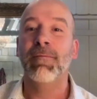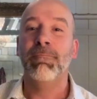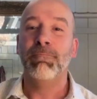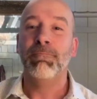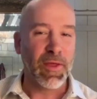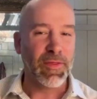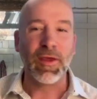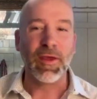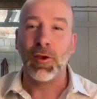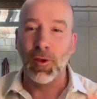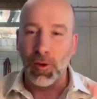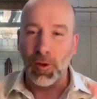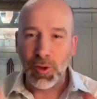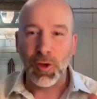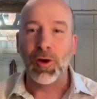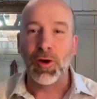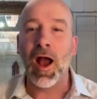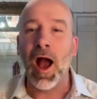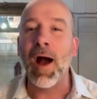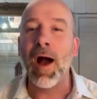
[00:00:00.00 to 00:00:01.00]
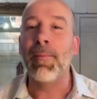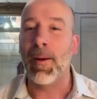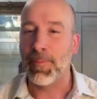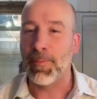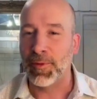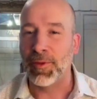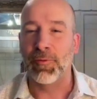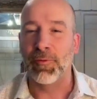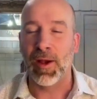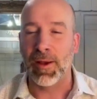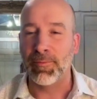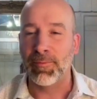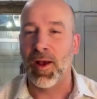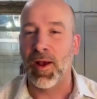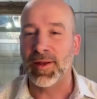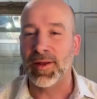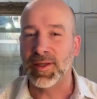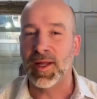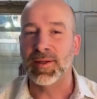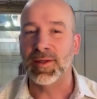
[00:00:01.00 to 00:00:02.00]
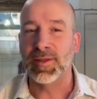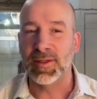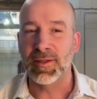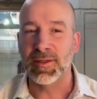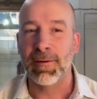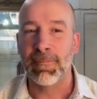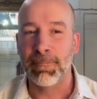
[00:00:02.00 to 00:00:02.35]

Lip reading: I think you'll come up with the right process.